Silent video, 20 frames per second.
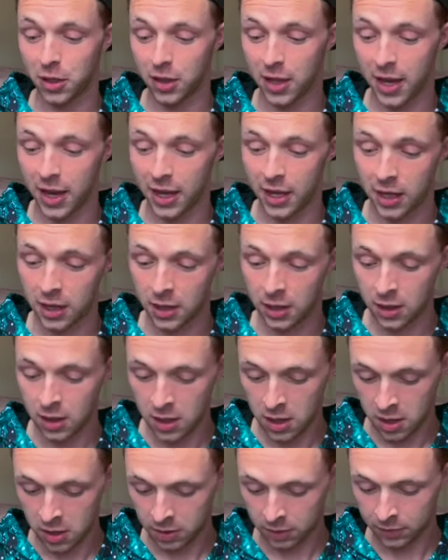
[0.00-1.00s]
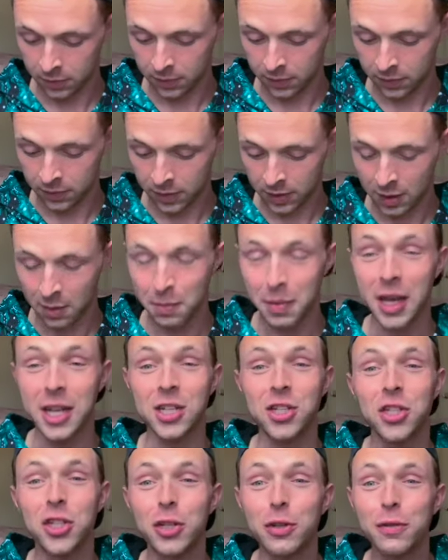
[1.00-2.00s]
like
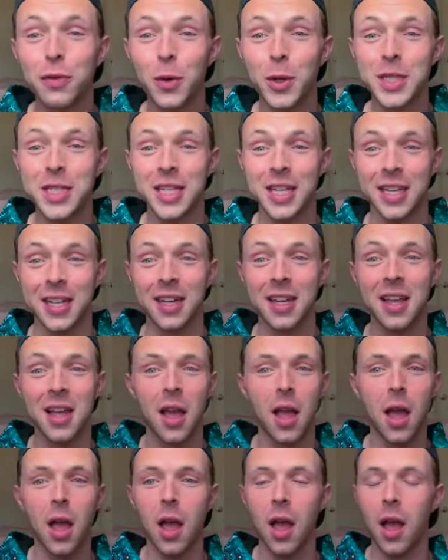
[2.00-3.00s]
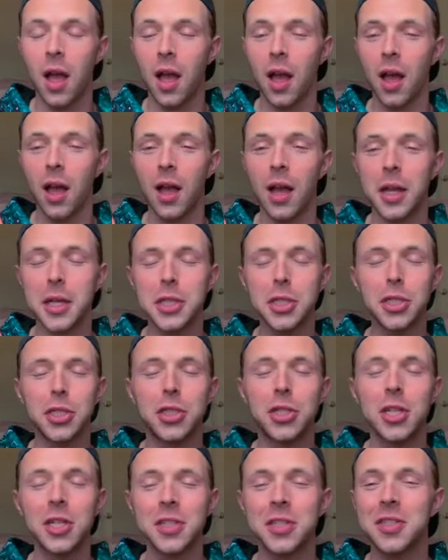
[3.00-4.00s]
page 214.
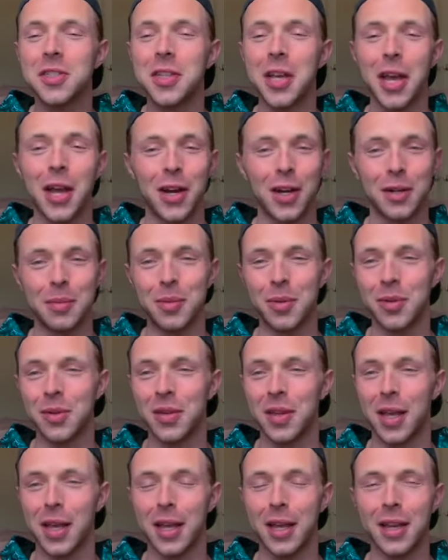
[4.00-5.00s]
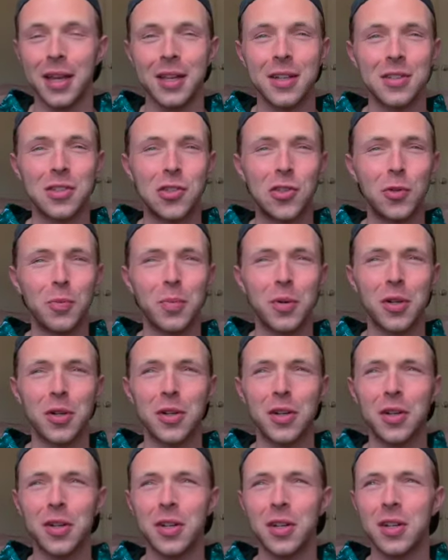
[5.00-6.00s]
Just terrible, like
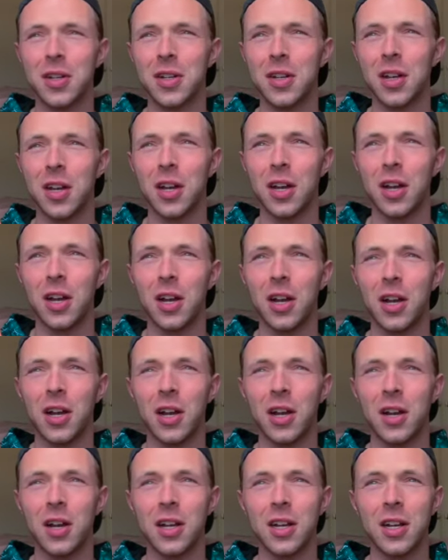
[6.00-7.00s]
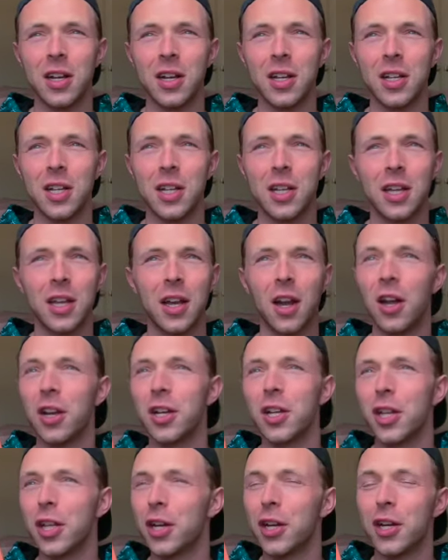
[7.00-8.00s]
super
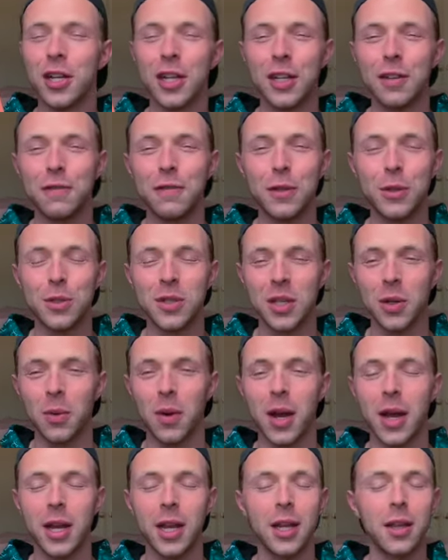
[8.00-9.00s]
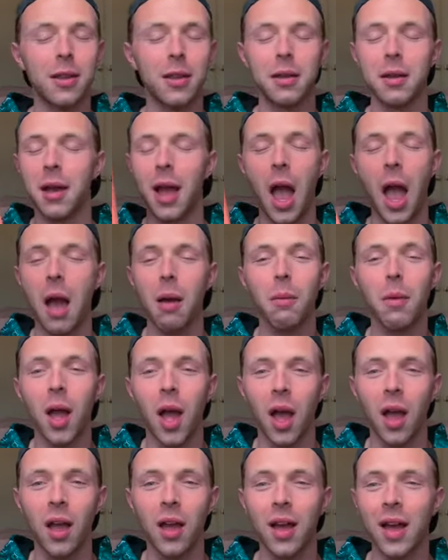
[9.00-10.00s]
unclear and confusing writing.
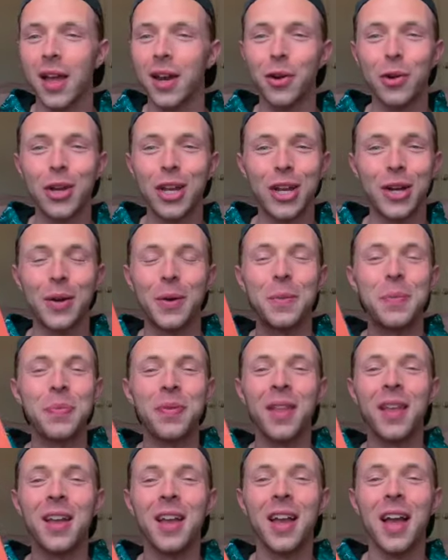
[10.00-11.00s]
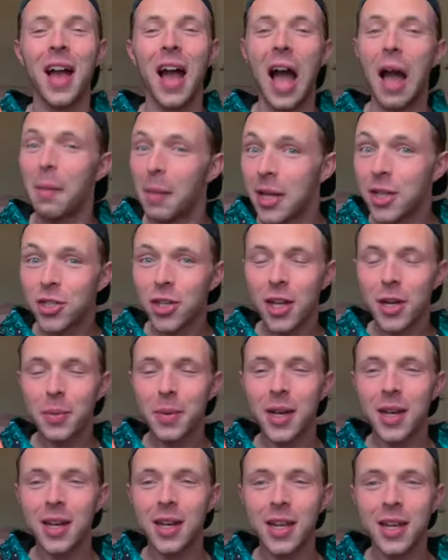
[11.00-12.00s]
I don't know. I may try to
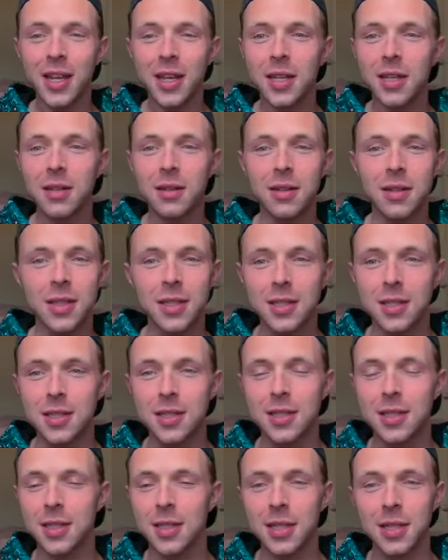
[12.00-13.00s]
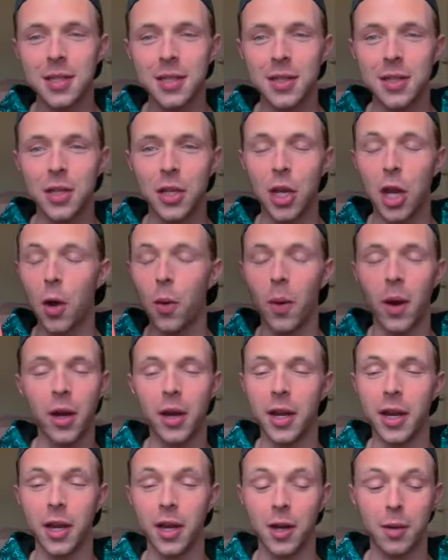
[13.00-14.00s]
read it again. This is nowhere
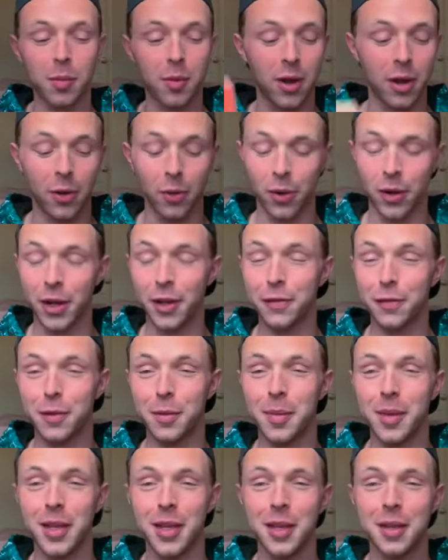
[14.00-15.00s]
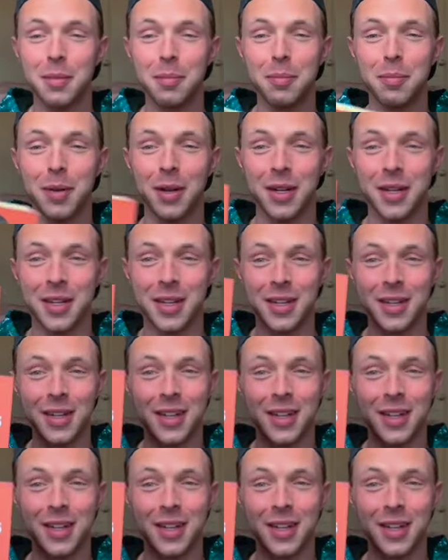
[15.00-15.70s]
near a priority for me, but